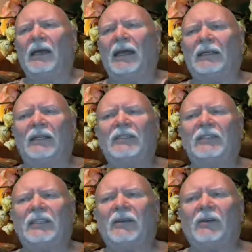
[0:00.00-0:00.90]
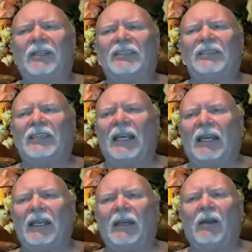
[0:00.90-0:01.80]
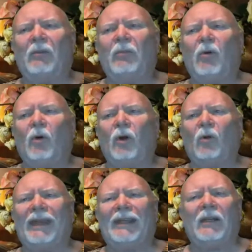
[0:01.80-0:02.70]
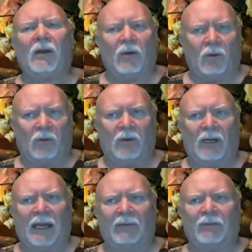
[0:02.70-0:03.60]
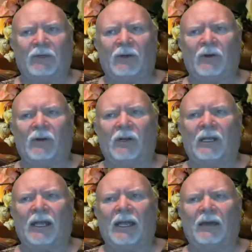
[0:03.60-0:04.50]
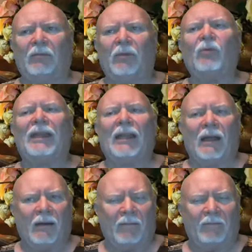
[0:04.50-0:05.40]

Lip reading: had considered selling Puerto Rico after Hurricane Maria.